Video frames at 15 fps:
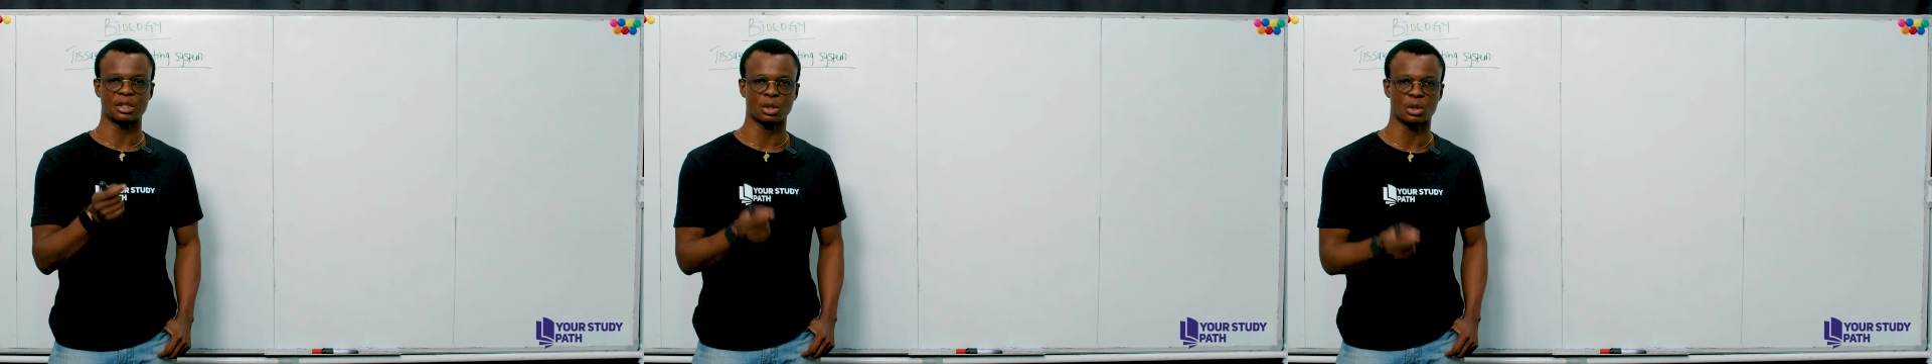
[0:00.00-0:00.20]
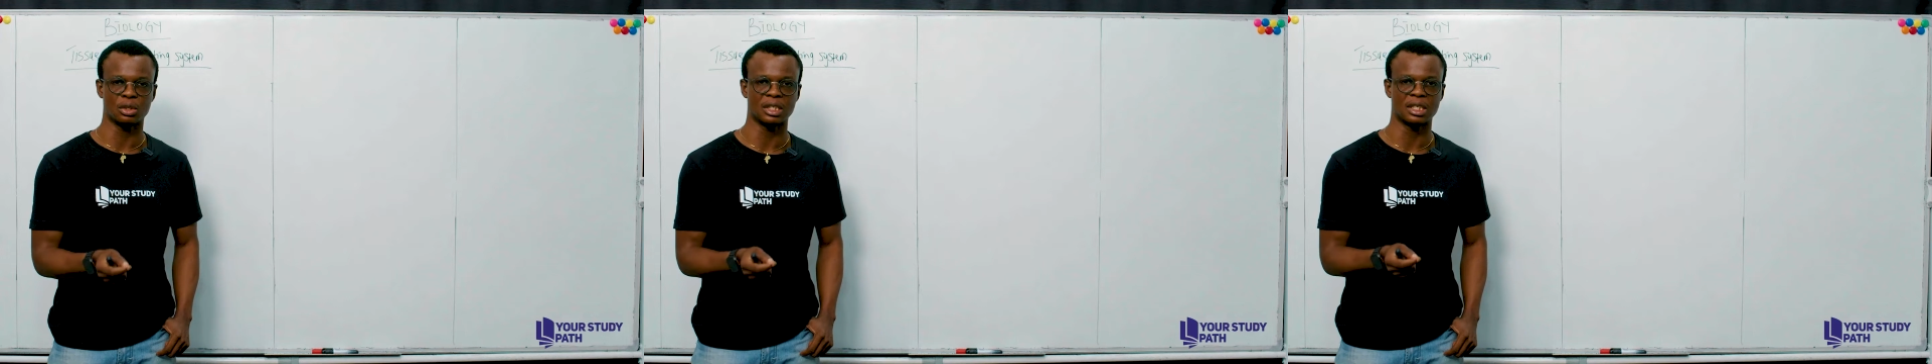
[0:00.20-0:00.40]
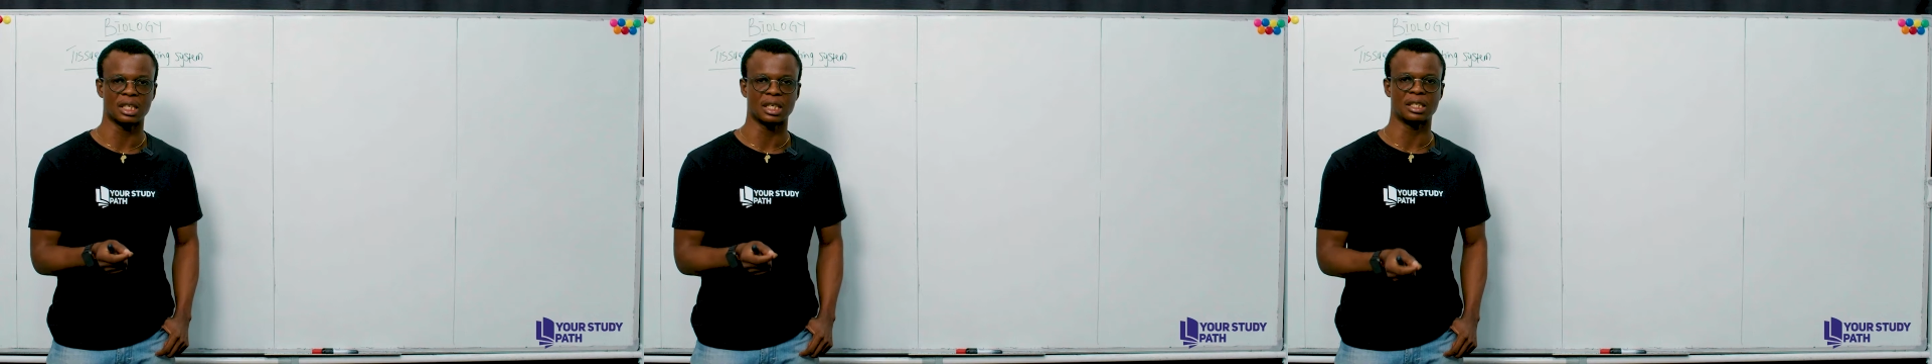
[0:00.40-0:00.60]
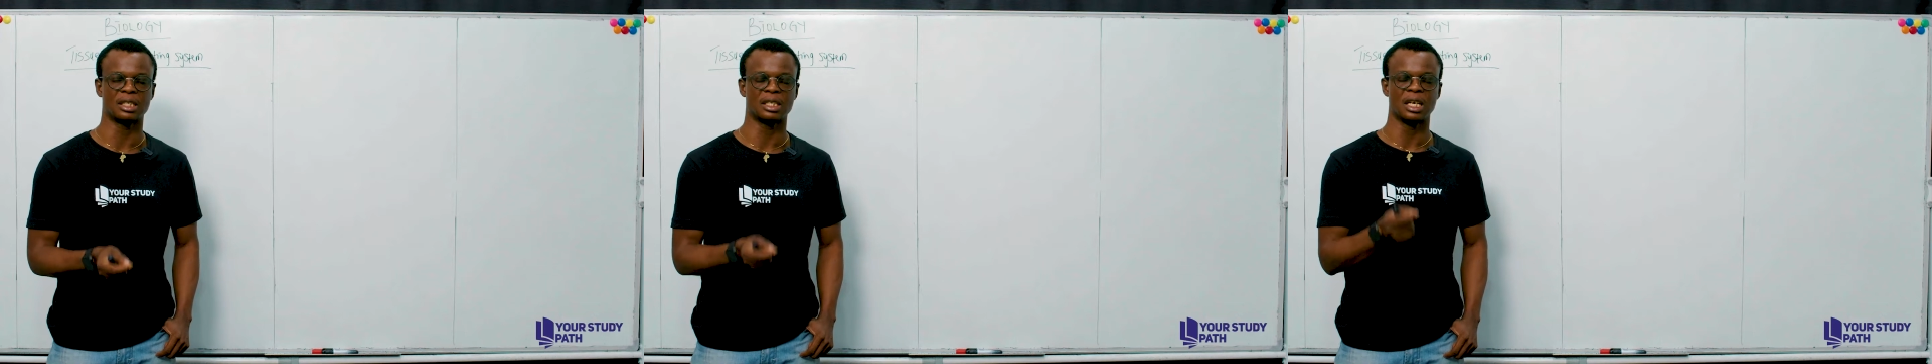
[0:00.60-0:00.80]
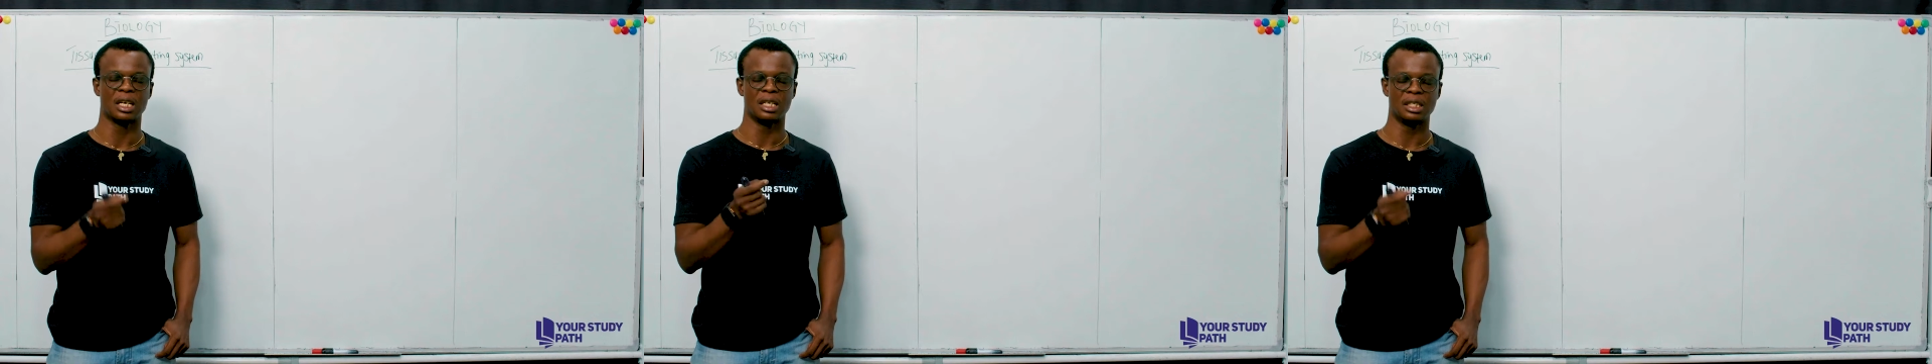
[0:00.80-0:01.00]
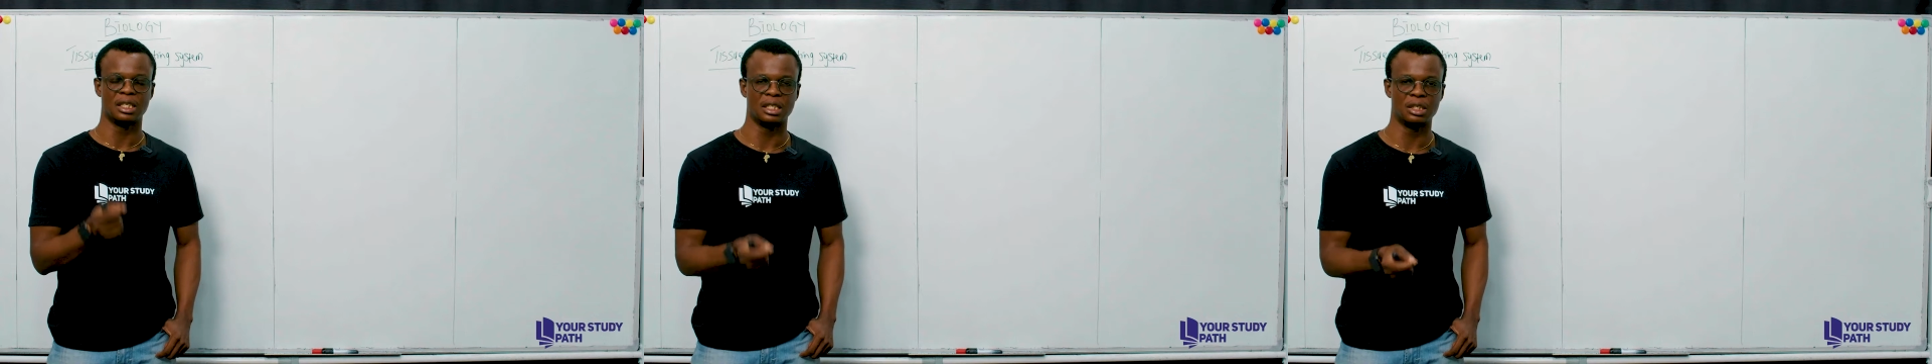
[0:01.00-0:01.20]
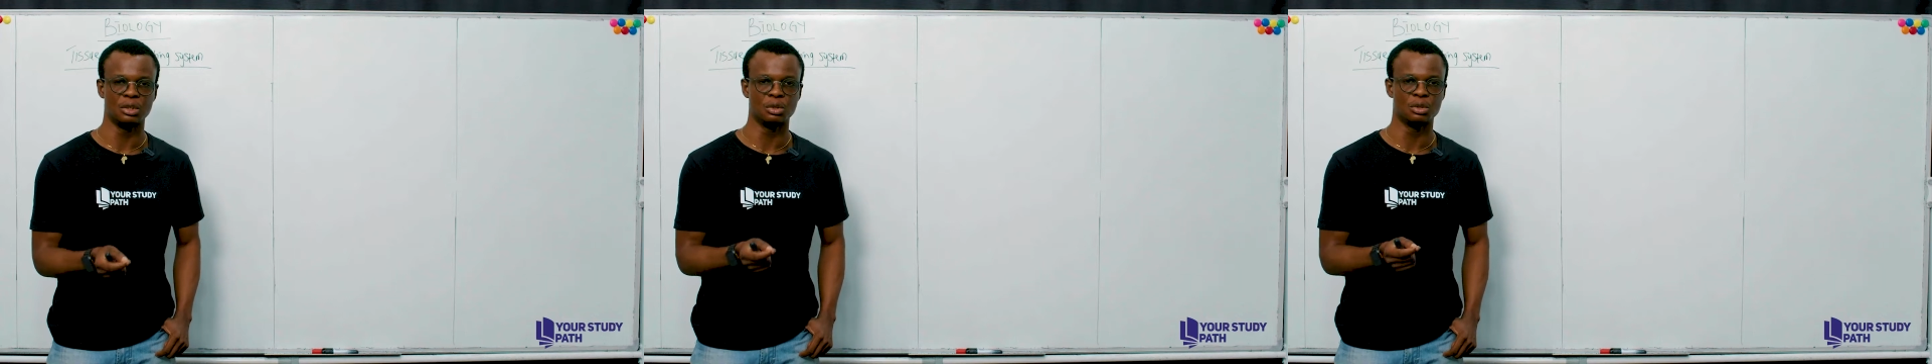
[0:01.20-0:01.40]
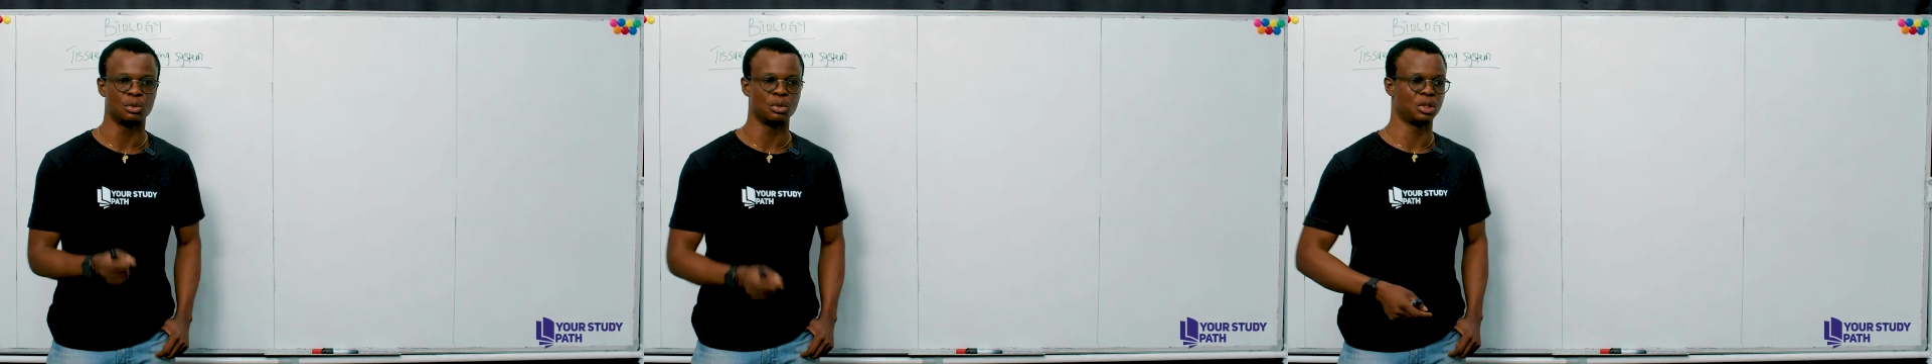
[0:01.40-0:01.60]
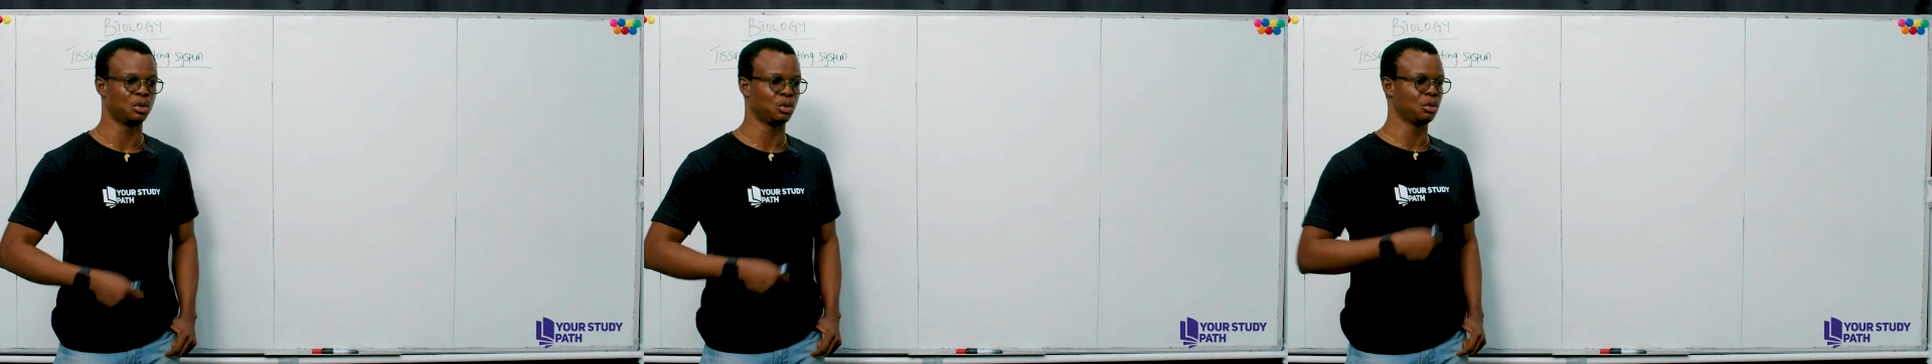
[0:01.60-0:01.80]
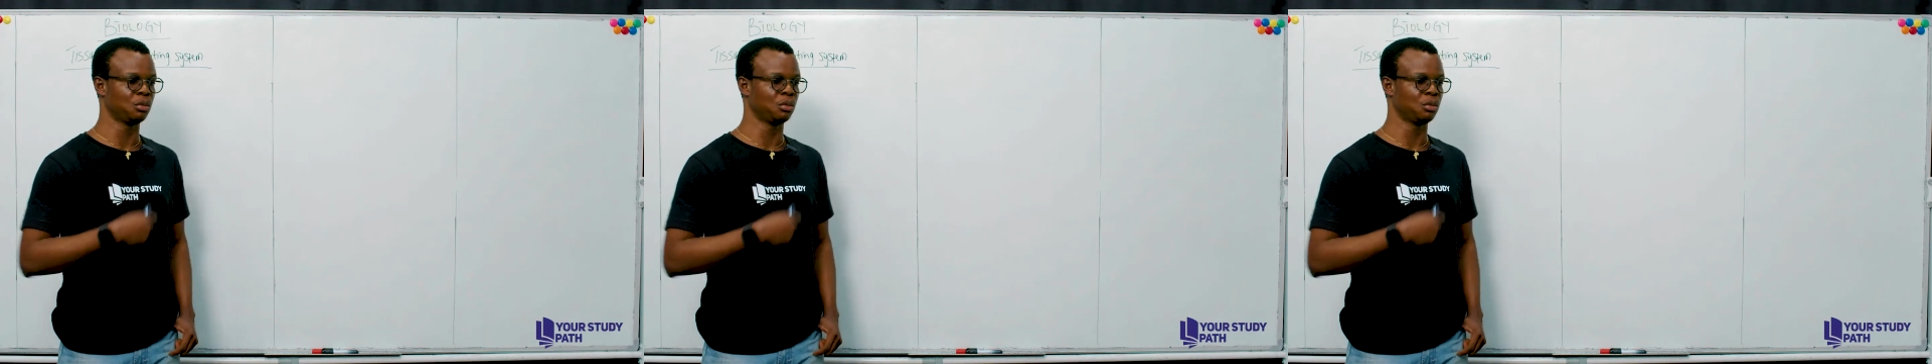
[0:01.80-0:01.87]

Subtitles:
context deals with